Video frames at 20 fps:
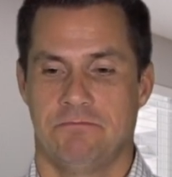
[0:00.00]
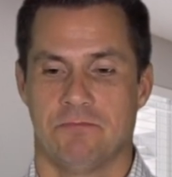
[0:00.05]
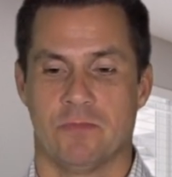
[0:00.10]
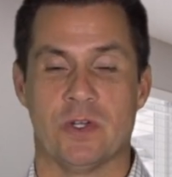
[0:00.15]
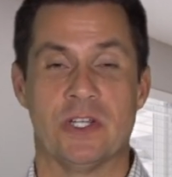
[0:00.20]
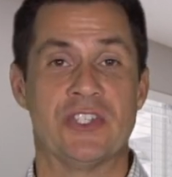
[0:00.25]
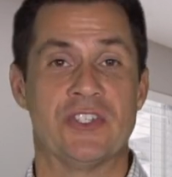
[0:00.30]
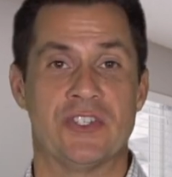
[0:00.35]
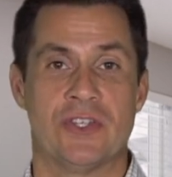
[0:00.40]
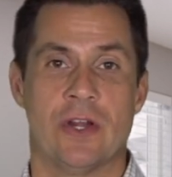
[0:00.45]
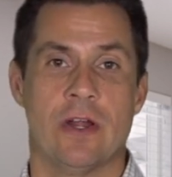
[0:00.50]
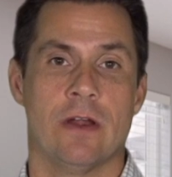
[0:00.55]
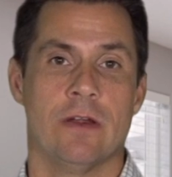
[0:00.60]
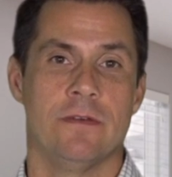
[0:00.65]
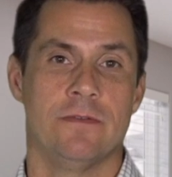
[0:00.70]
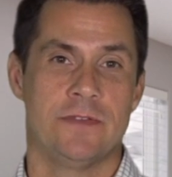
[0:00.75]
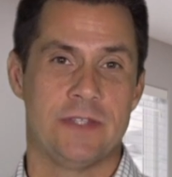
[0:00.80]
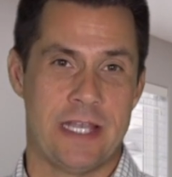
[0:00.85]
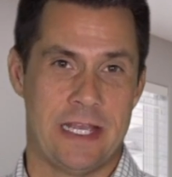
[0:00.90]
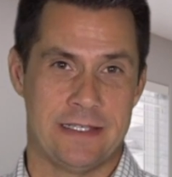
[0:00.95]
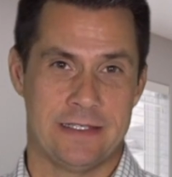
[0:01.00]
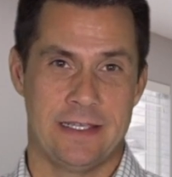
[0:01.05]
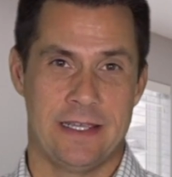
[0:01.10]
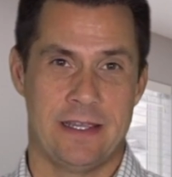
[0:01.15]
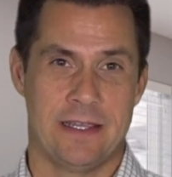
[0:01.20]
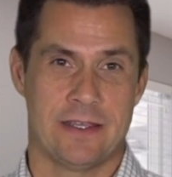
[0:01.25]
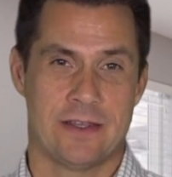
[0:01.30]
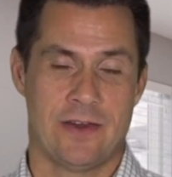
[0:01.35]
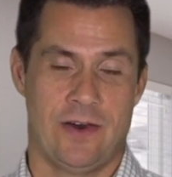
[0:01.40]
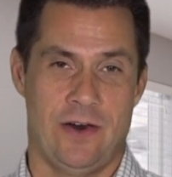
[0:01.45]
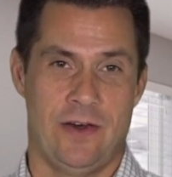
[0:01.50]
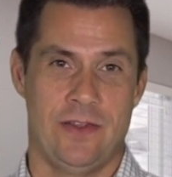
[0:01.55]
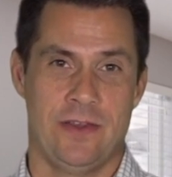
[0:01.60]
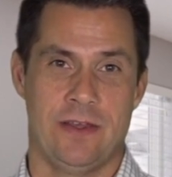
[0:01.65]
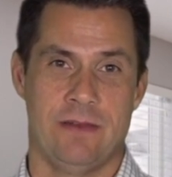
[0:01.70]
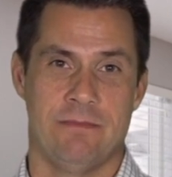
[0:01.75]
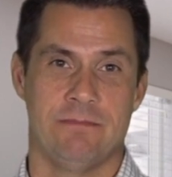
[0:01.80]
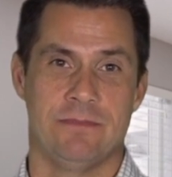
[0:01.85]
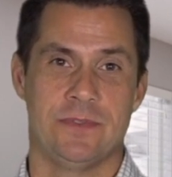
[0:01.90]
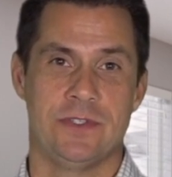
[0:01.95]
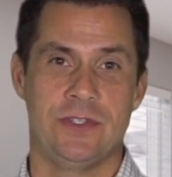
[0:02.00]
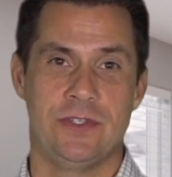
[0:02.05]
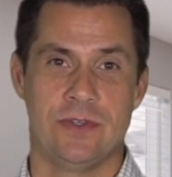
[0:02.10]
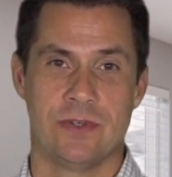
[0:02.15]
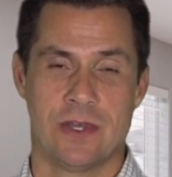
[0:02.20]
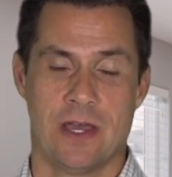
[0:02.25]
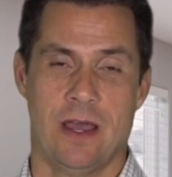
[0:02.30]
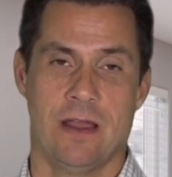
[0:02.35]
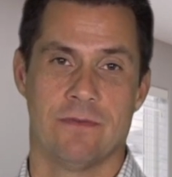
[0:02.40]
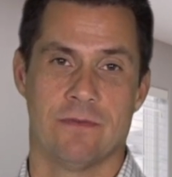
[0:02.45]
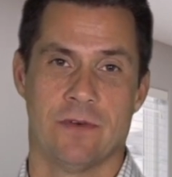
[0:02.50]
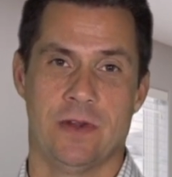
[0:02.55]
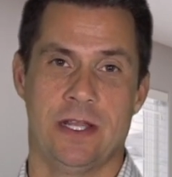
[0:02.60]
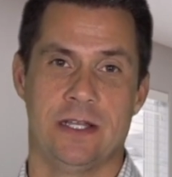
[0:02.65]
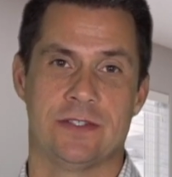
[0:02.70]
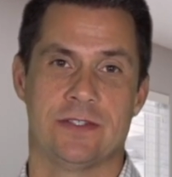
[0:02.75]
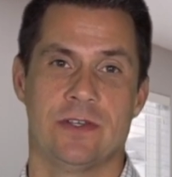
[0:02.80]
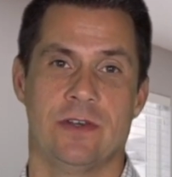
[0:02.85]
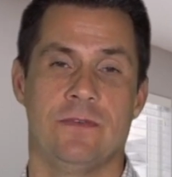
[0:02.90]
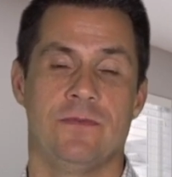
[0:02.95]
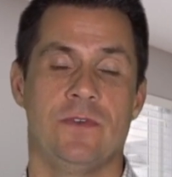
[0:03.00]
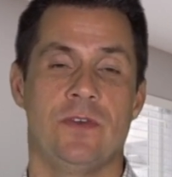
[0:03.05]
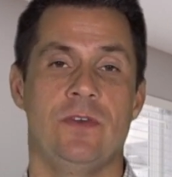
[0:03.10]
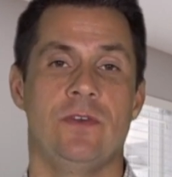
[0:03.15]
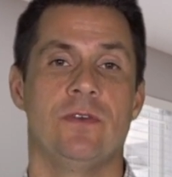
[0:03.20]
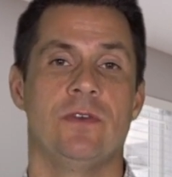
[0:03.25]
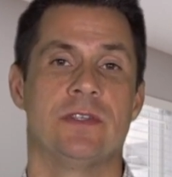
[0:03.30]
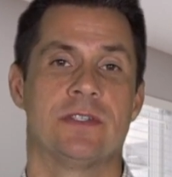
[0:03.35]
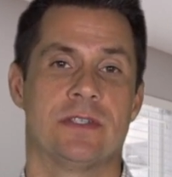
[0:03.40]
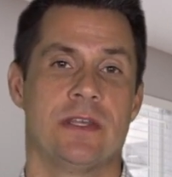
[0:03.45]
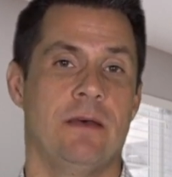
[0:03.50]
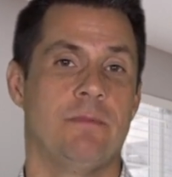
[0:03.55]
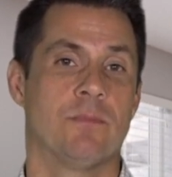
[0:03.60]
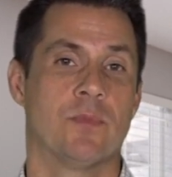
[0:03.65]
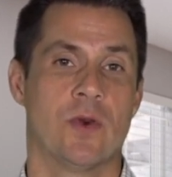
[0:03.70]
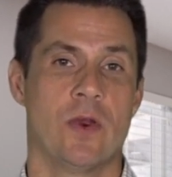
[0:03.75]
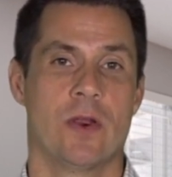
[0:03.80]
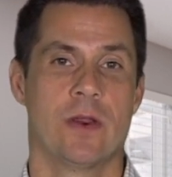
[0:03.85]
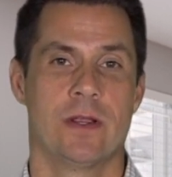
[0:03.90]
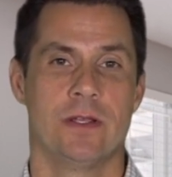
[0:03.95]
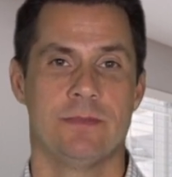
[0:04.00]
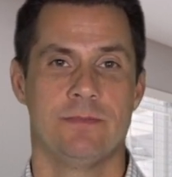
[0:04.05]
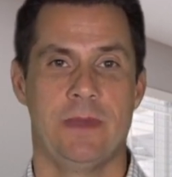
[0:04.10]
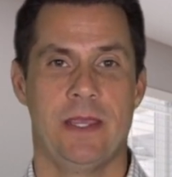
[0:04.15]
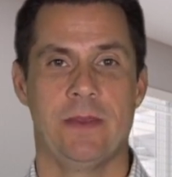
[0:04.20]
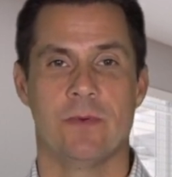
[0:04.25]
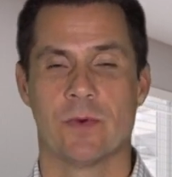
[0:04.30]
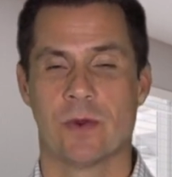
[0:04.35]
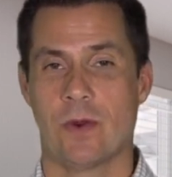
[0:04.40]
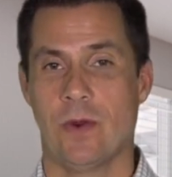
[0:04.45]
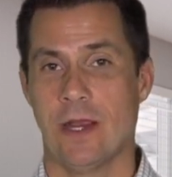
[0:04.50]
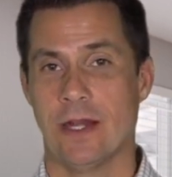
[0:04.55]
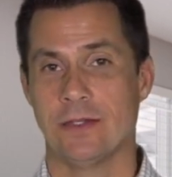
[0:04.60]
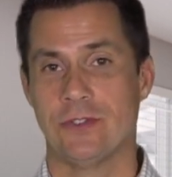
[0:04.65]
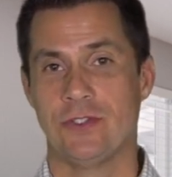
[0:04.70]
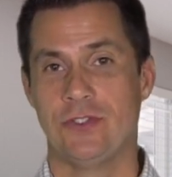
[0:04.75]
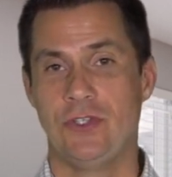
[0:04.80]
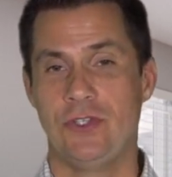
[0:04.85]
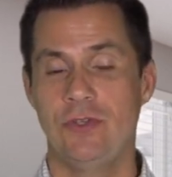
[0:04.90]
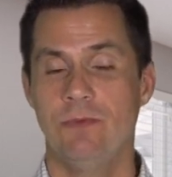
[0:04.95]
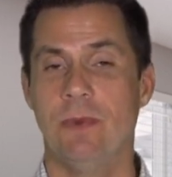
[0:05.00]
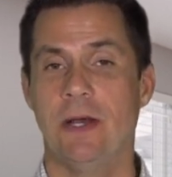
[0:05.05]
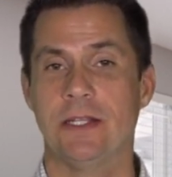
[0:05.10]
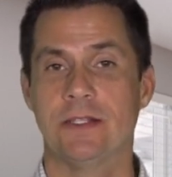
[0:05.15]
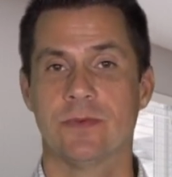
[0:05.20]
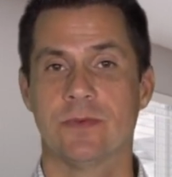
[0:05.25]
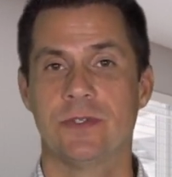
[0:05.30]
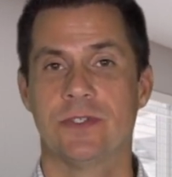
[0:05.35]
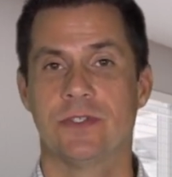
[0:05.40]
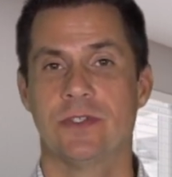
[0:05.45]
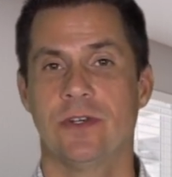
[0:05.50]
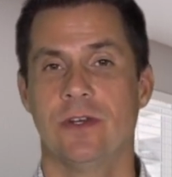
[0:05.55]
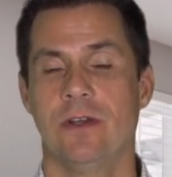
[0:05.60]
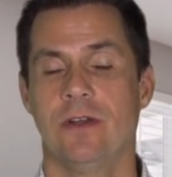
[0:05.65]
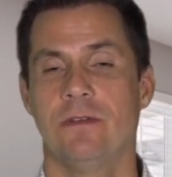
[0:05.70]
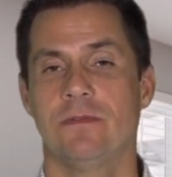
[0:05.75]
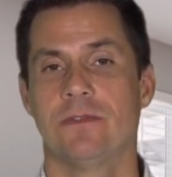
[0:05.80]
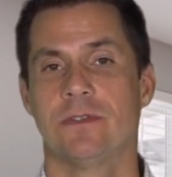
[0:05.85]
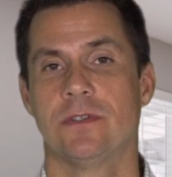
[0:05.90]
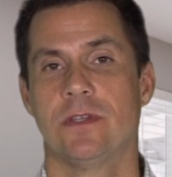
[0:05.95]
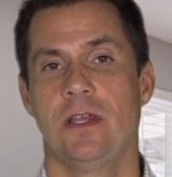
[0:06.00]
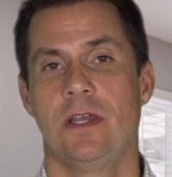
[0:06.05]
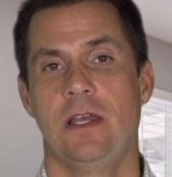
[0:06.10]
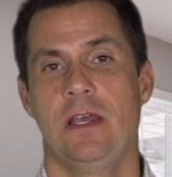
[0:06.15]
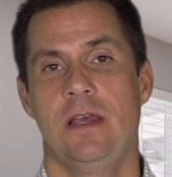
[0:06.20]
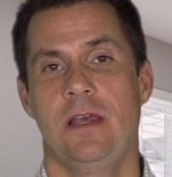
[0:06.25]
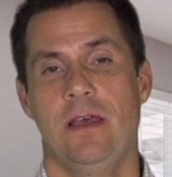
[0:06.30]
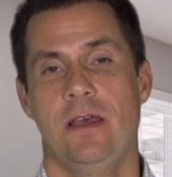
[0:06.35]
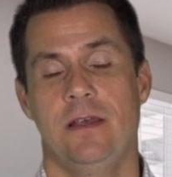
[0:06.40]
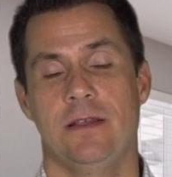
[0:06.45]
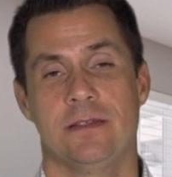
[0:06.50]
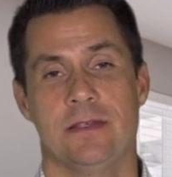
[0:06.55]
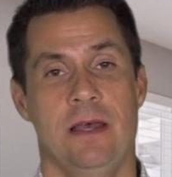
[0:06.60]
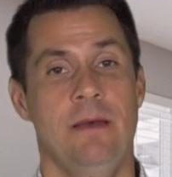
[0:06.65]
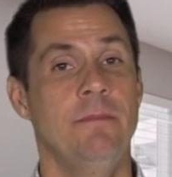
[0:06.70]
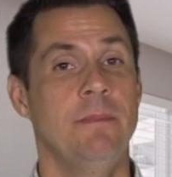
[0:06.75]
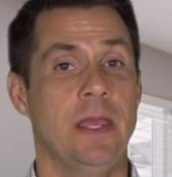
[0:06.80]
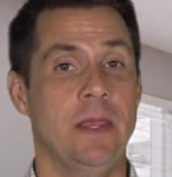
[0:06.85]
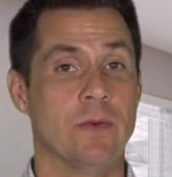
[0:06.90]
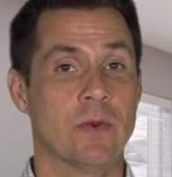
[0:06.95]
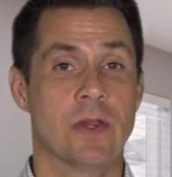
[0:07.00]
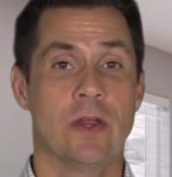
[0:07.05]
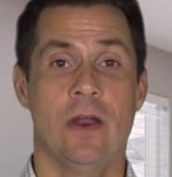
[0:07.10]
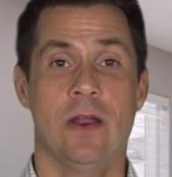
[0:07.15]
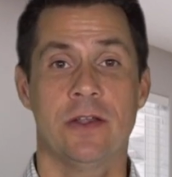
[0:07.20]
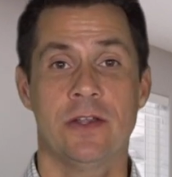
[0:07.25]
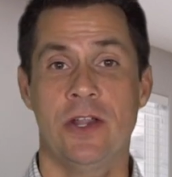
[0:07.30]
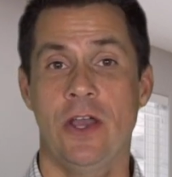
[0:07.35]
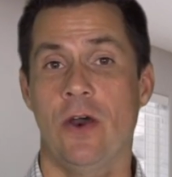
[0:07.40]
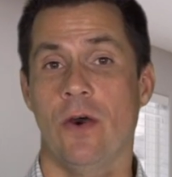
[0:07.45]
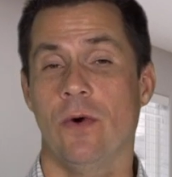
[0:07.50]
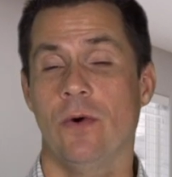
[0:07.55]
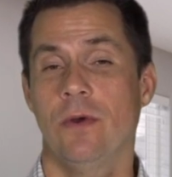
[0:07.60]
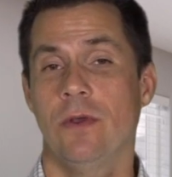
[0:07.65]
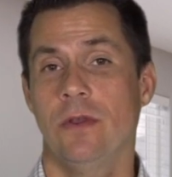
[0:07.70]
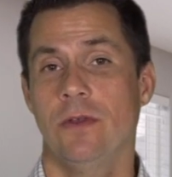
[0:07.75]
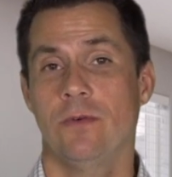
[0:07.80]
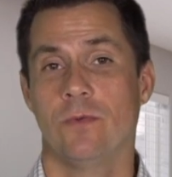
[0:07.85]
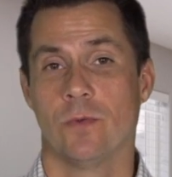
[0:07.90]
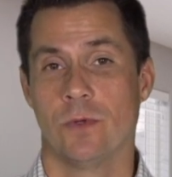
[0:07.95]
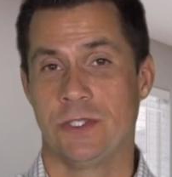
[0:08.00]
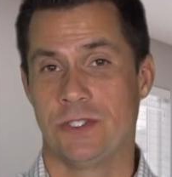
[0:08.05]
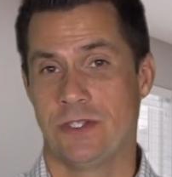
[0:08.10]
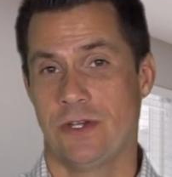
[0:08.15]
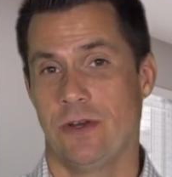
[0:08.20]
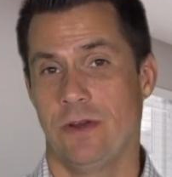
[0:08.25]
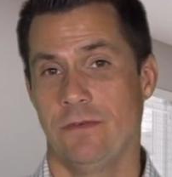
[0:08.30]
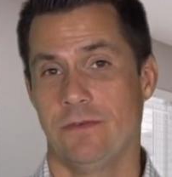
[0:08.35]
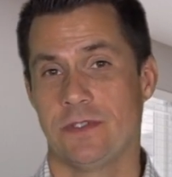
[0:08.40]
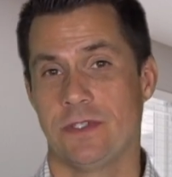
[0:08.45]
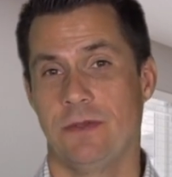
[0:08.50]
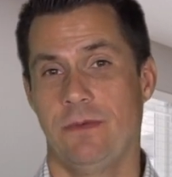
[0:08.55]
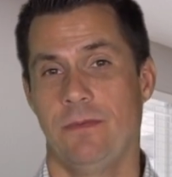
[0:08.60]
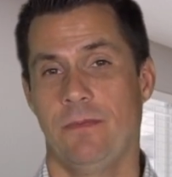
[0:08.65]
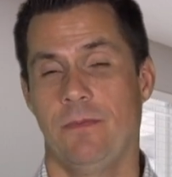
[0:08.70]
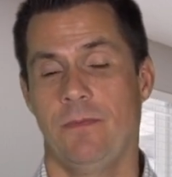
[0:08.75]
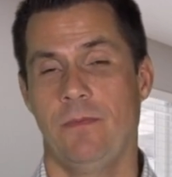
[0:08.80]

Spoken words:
reserves, as they call them, to cover it. So some programs may require 2 months reserves, some may require no reserves.